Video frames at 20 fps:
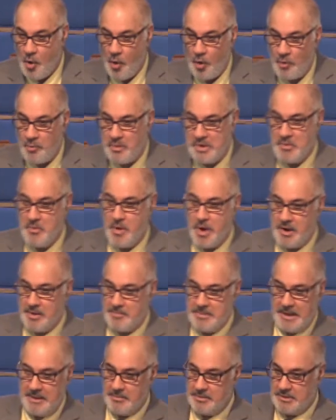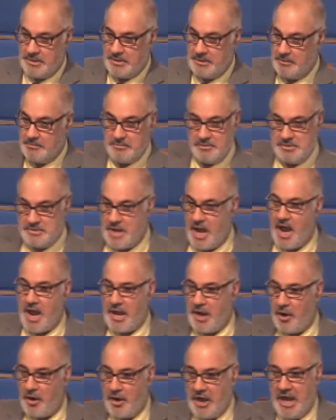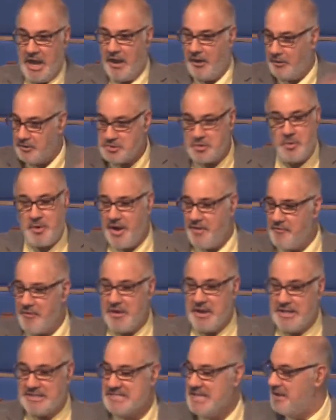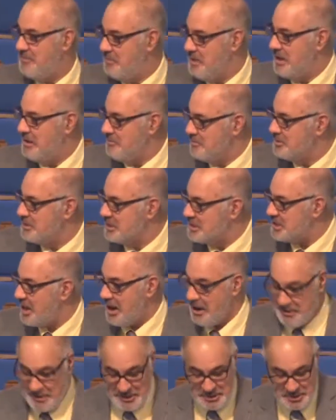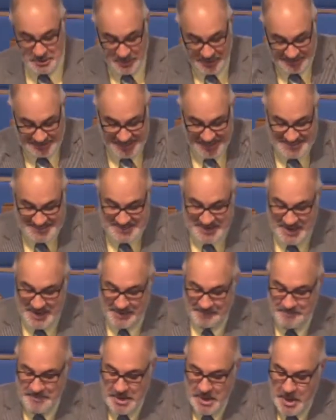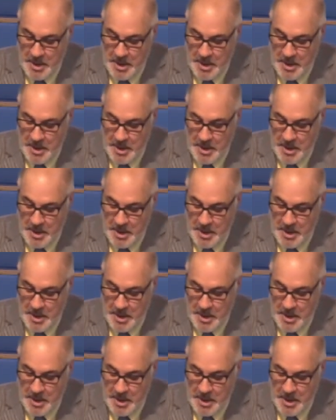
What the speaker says: or we want to be able to dye our hairs or whatever it is that we desire to do at that time.